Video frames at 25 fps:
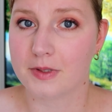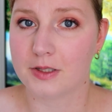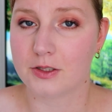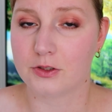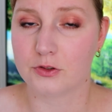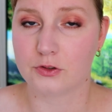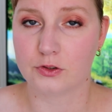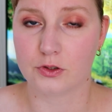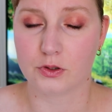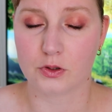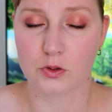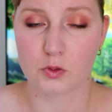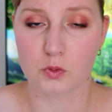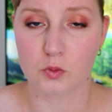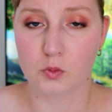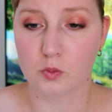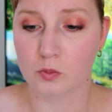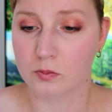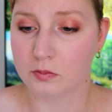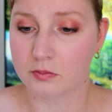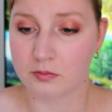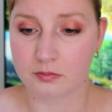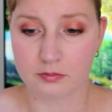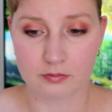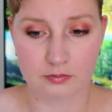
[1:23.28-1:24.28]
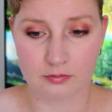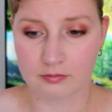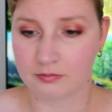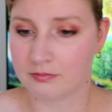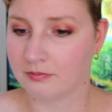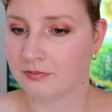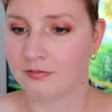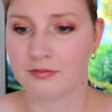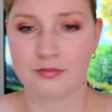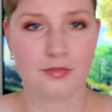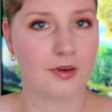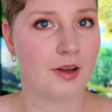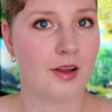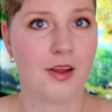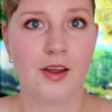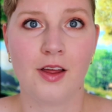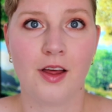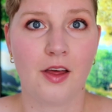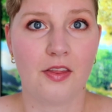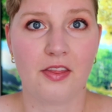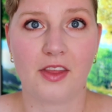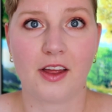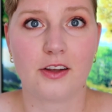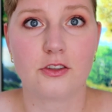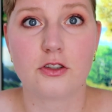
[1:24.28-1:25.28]
So
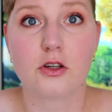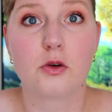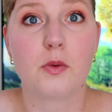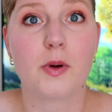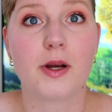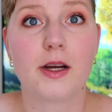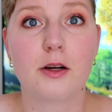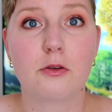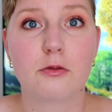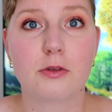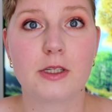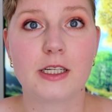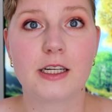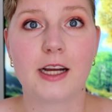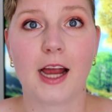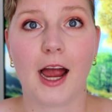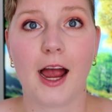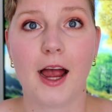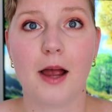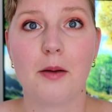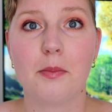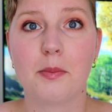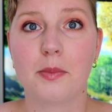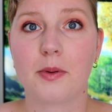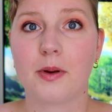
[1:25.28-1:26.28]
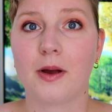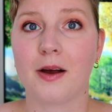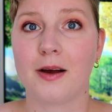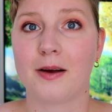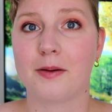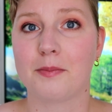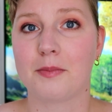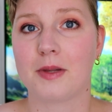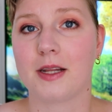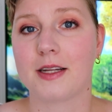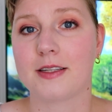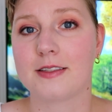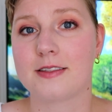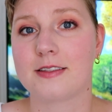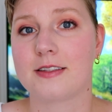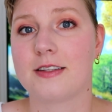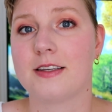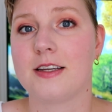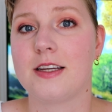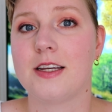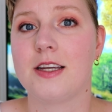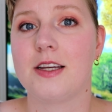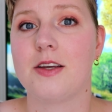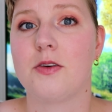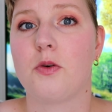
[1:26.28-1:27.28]
that's a quick recap. Let's
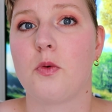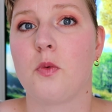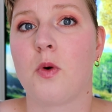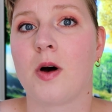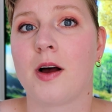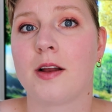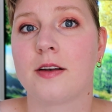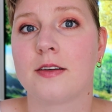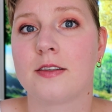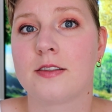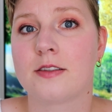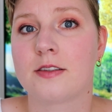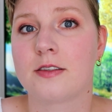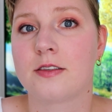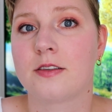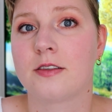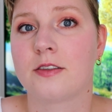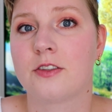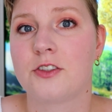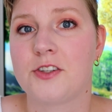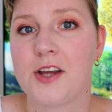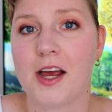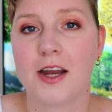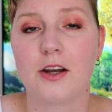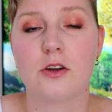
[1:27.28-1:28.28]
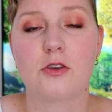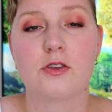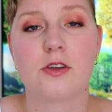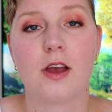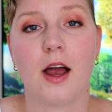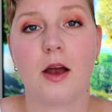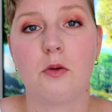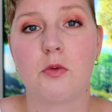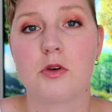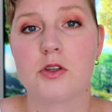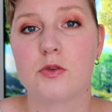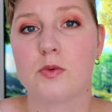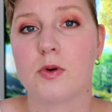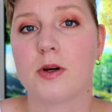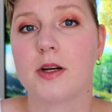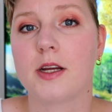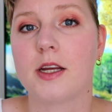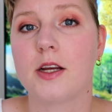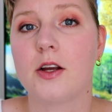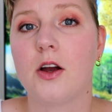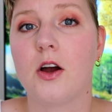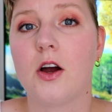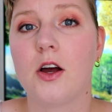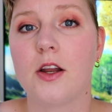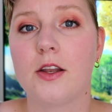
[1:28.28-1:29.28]
see what shadows I was
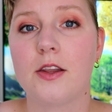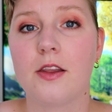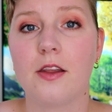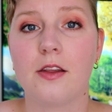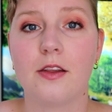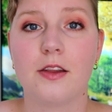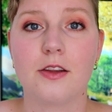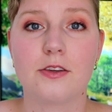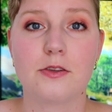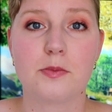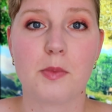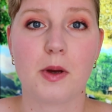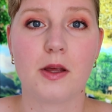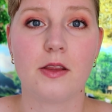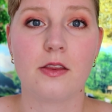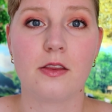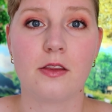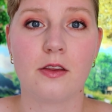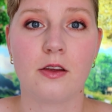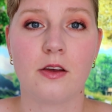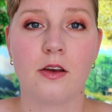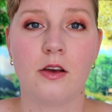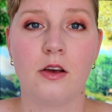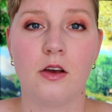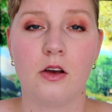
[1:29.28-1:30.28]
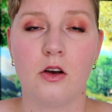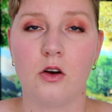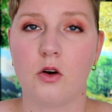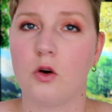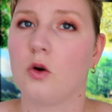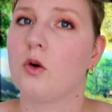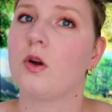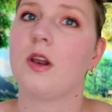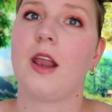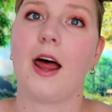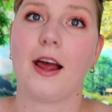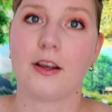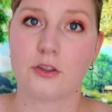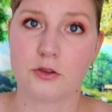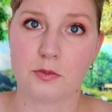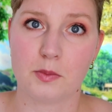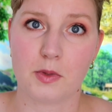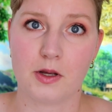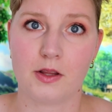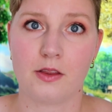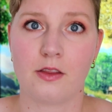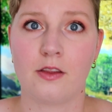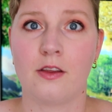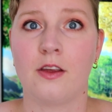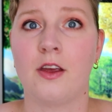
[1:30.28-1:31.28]
working on this month or last
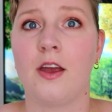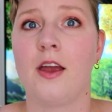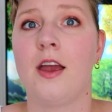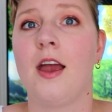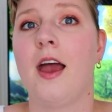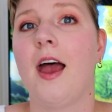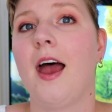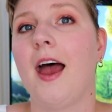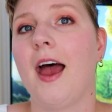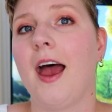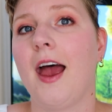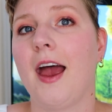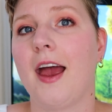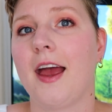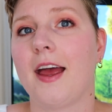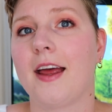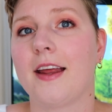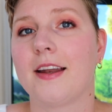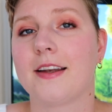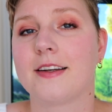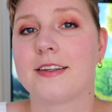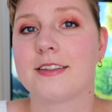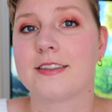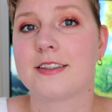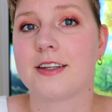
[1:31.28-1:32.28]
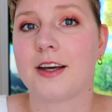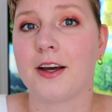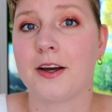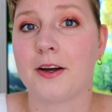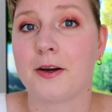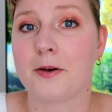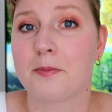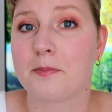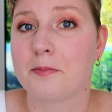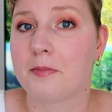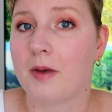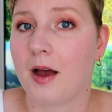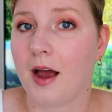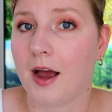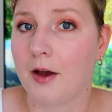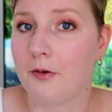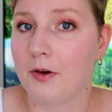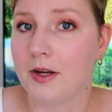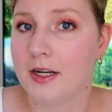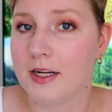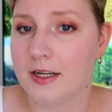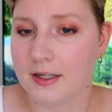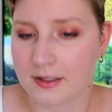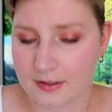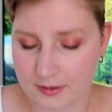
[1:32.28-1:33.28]
month, and how
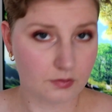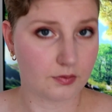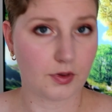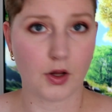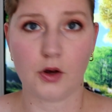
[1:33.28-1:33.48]
I did.